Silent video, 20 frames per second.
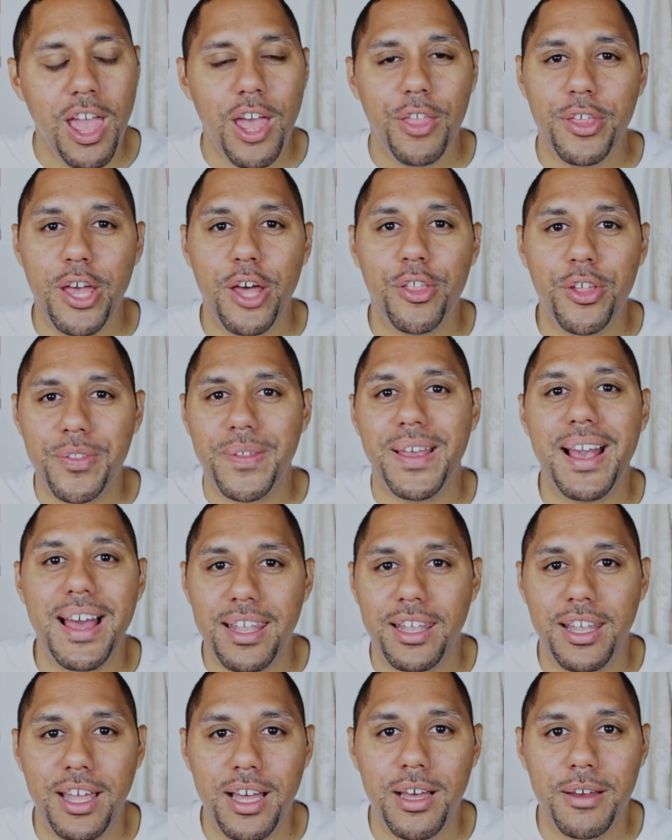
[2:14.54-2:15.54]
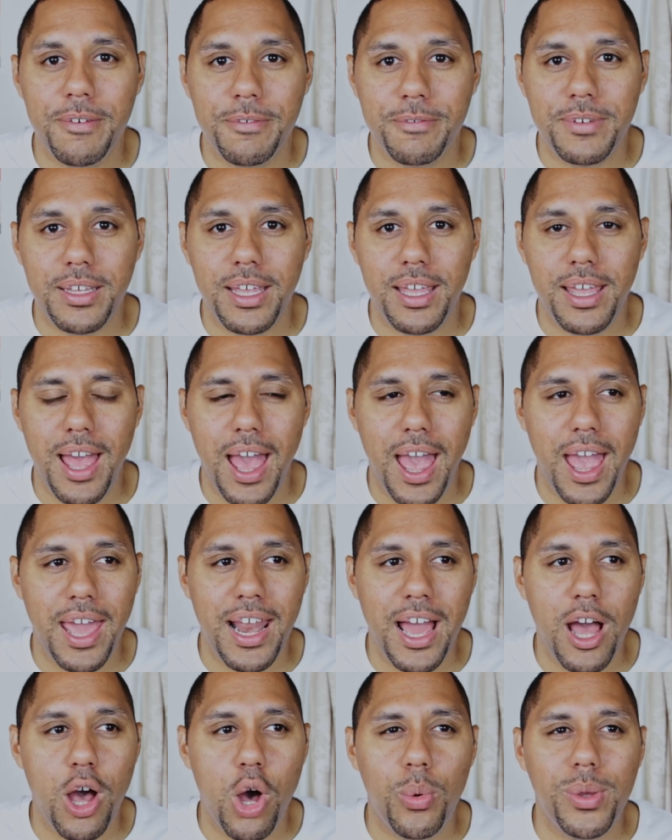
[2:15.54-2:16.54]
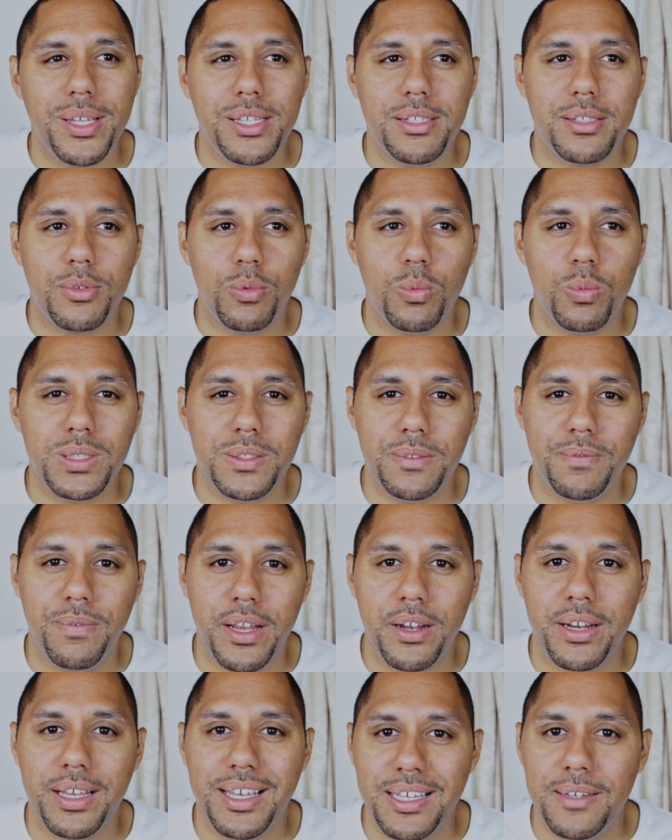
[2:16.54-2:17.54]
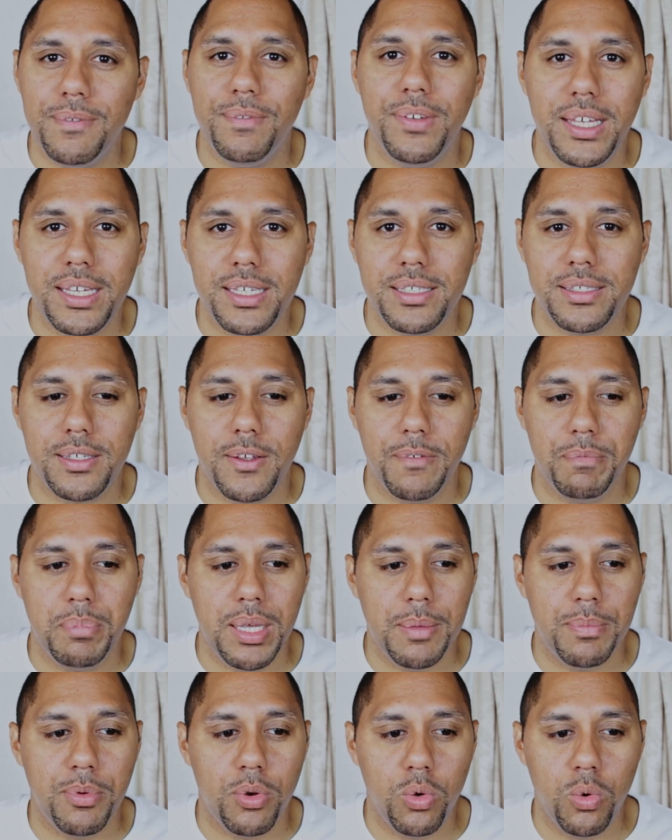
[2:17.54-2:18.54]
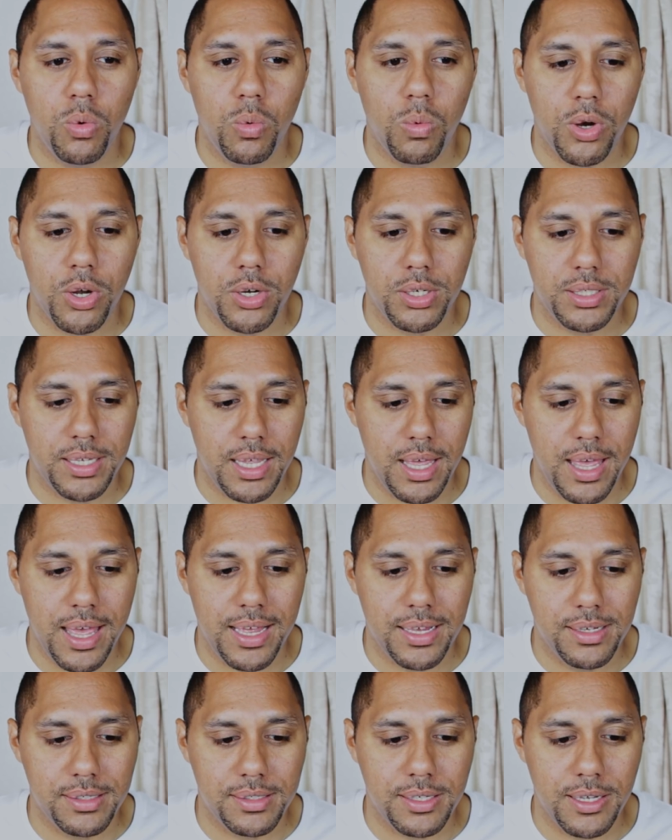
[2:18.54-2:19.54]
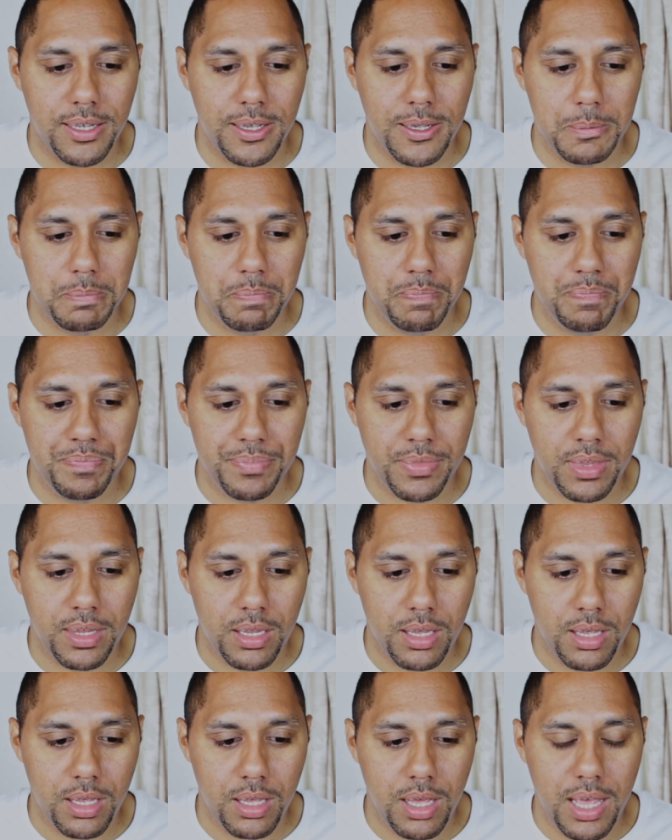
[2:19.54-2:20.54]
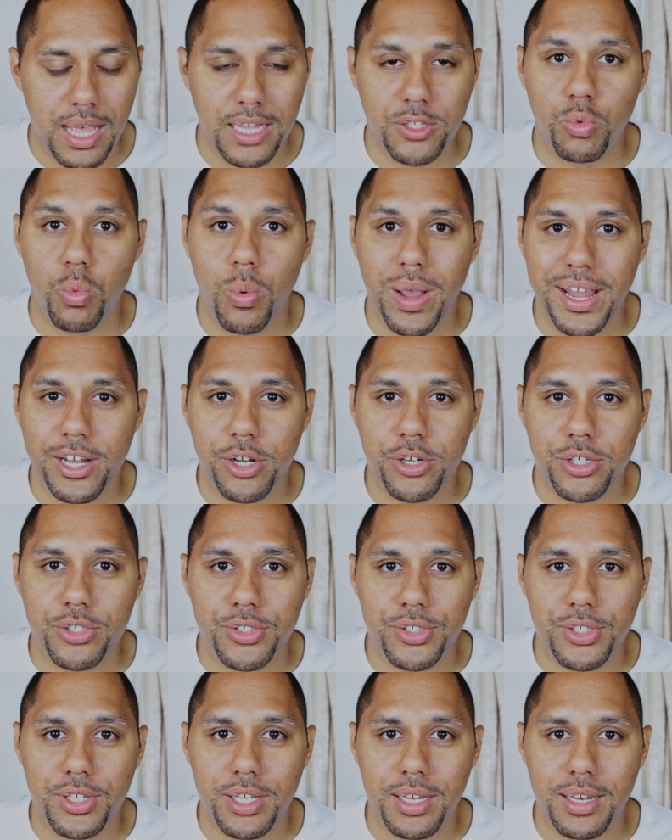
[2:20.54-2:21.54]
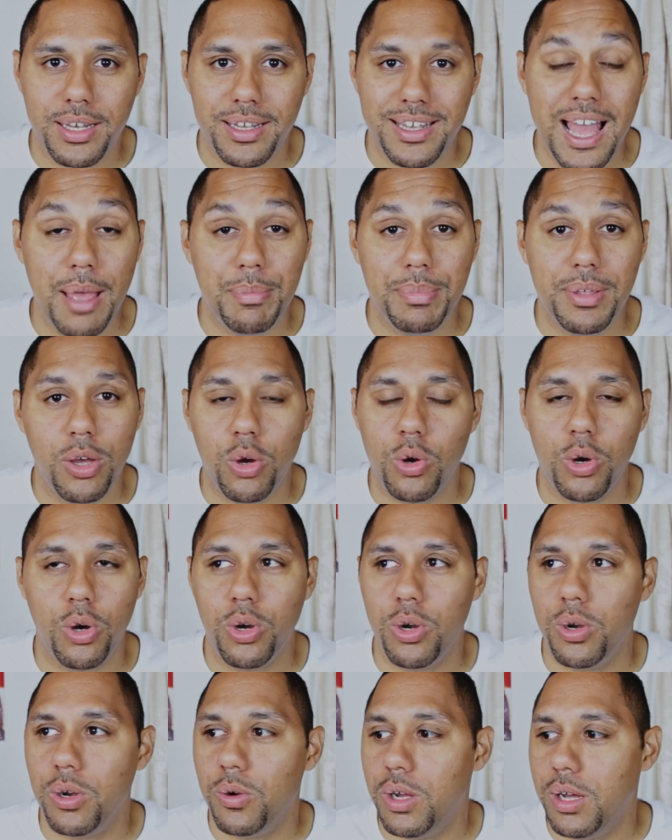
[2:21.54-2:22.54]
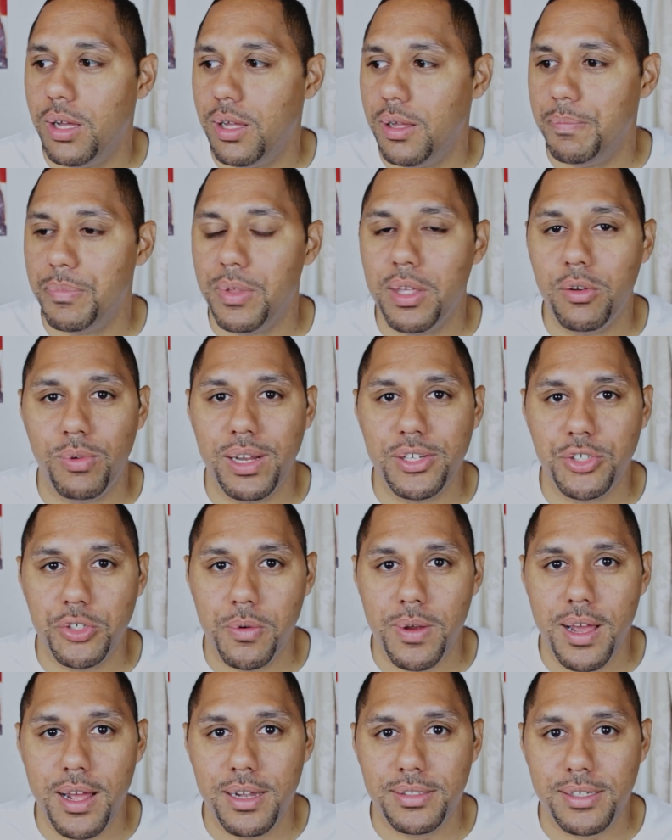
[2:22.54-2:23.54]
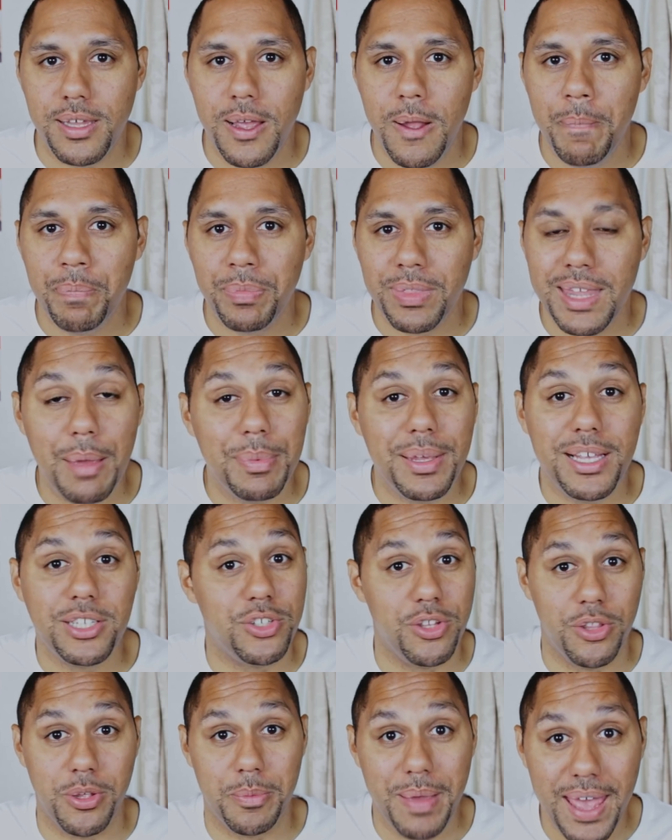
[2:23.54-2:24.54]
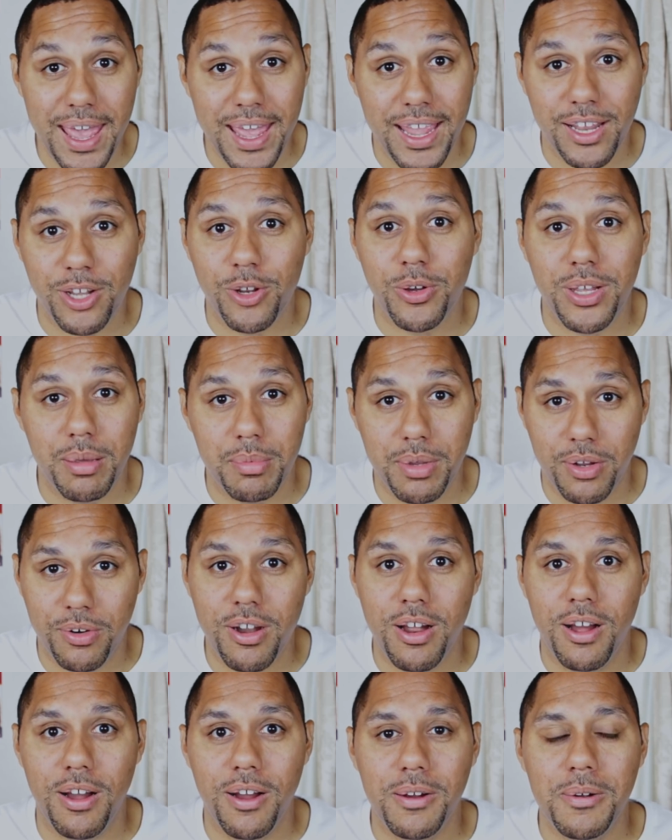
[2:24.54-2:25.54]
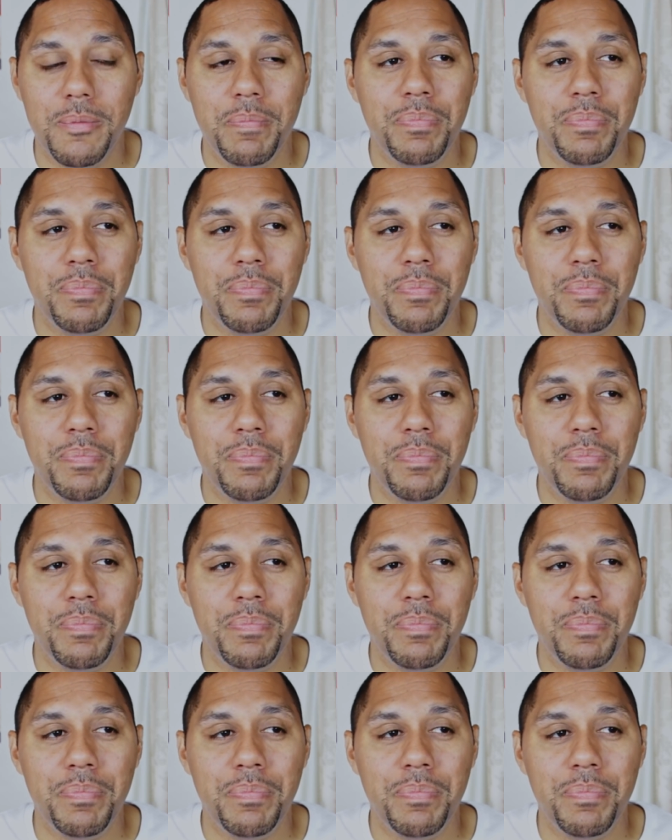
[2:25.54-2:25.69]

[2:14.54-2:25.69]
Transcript: The other thing I loved, and I always was very envious of people who worked as waiters, in restaurants, not because of their pay. Don't get me wrong.